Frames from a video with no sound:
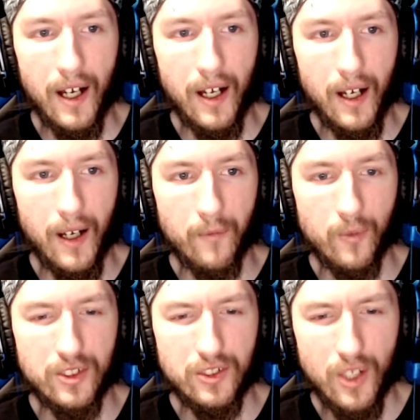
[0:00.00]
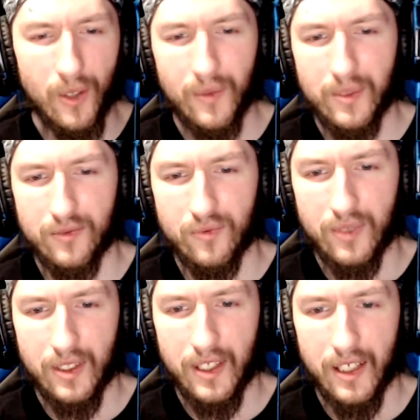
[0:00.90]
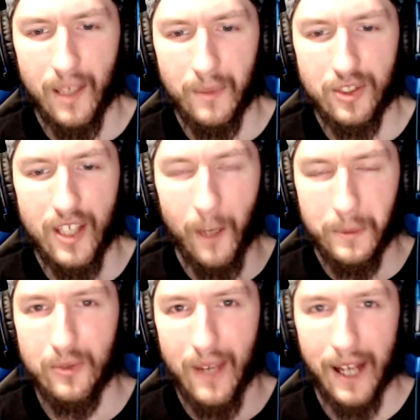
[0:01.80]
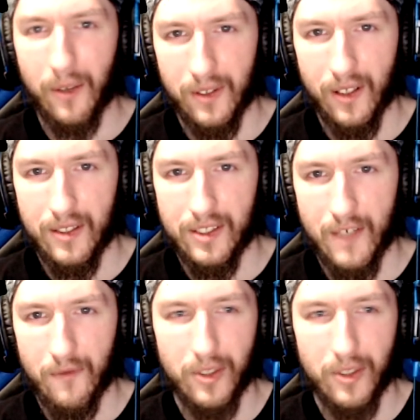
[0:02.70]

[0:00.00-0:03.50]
Um, which Zoe was really, I mean, she helps you out in R E seven,